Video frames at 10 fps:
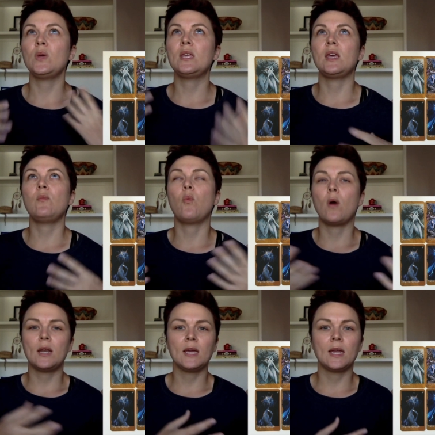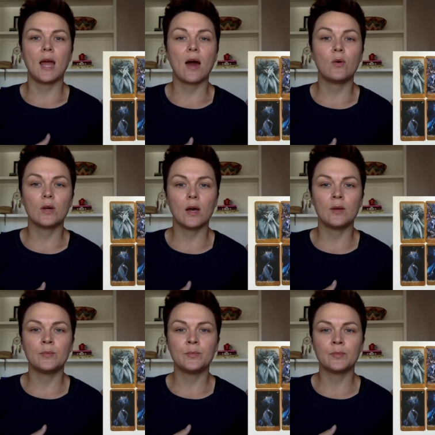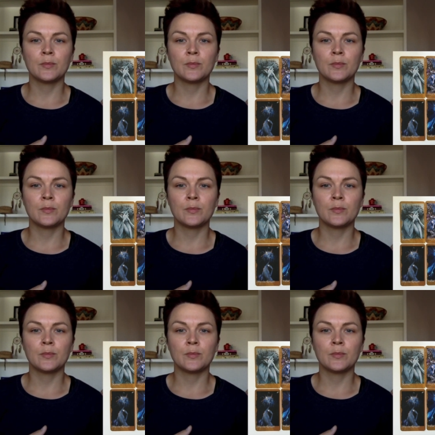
keep wanting an outcome